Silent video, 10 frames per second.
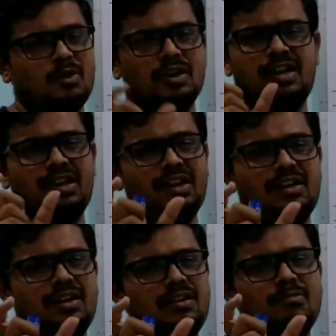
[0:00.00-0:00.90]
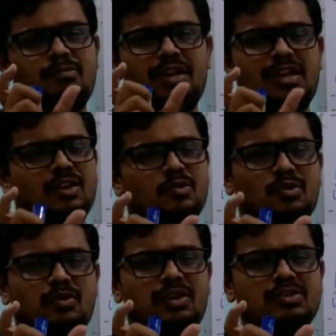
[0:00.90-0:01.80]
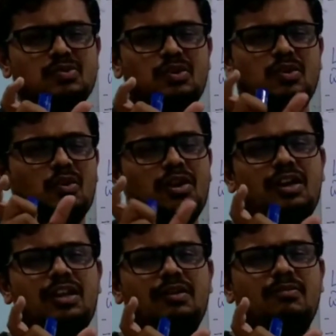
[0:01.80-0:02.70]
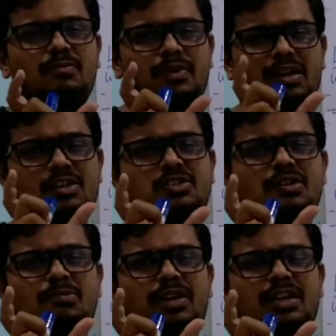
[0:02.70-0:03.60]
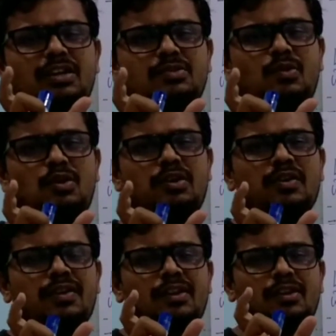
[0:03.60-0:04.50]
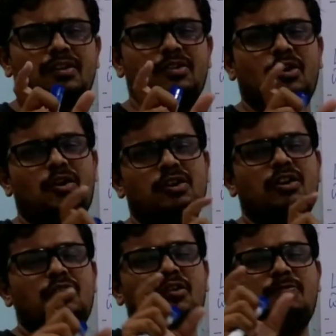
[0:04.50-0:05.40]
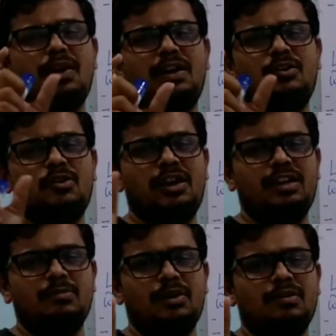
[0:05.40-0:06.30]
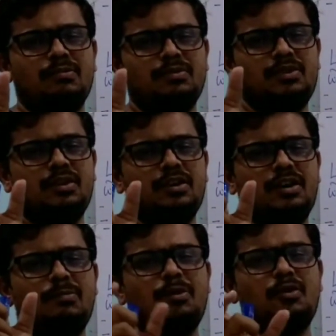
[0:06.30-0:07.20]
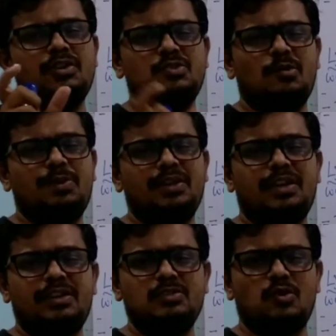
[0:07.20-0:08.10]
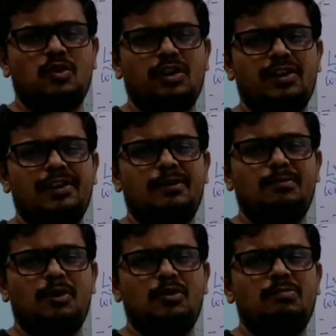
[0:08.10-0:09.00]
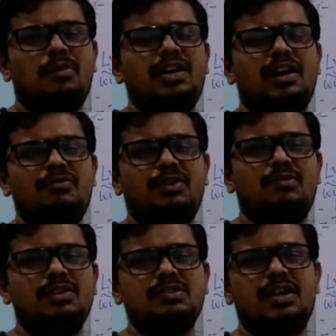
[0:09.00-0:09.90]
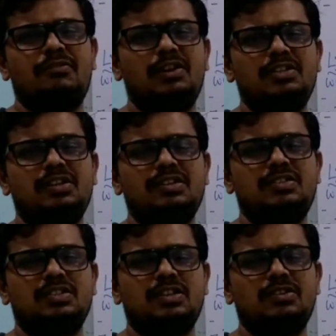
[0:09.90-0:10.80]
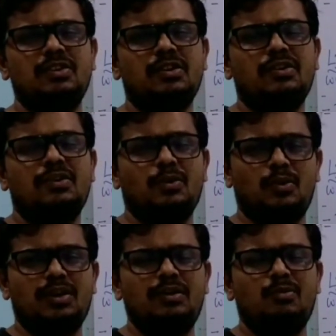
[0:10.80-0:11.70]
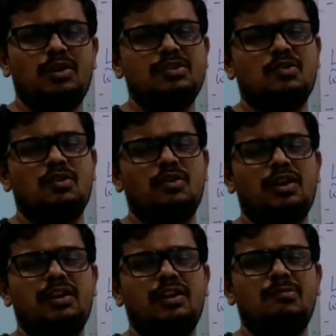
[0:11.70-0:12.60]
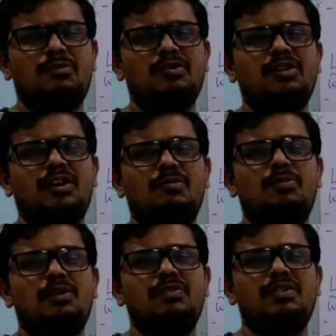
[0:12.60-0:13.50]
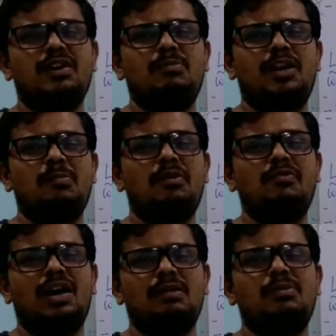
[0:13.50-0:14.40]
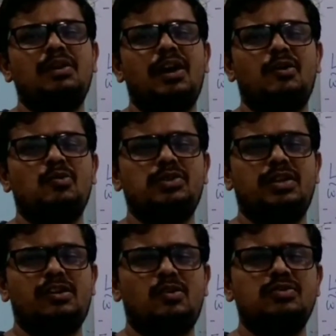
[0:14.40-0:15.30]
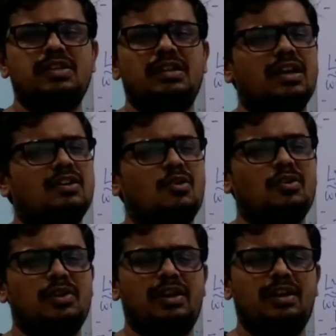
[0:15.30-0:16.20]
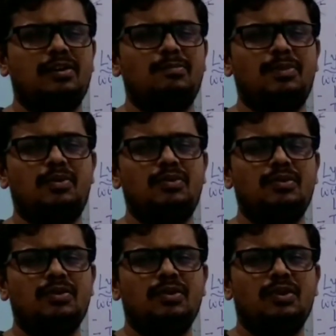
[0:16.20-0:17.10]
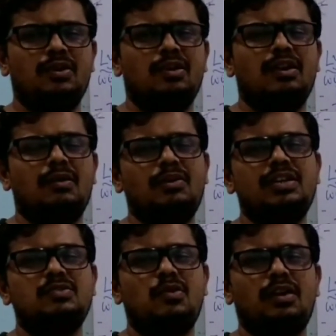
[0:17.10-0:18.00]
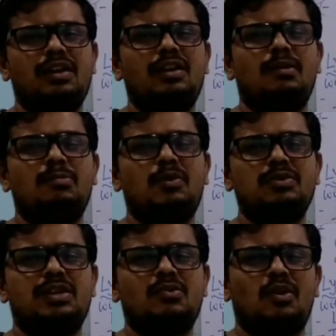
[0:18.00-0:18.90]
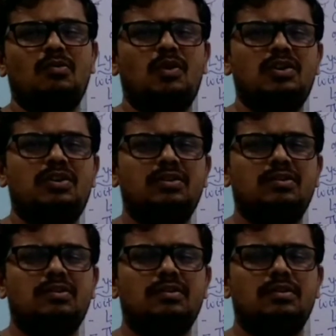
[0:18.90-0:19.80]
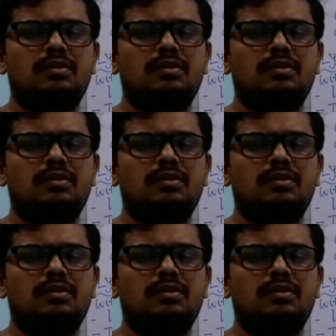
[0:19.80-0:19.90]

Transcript: Organic meaning, you know, dear student, organic initial meaning is what? The organ of plant or animal, the compound is obtained, that is called organic compound. But afterwards the definition is changed. Okay, what is called organic compound? The compound which are made up of carbon, hydrogen and oxygen, they are called organic compound. Nowadays organic compounds are called what?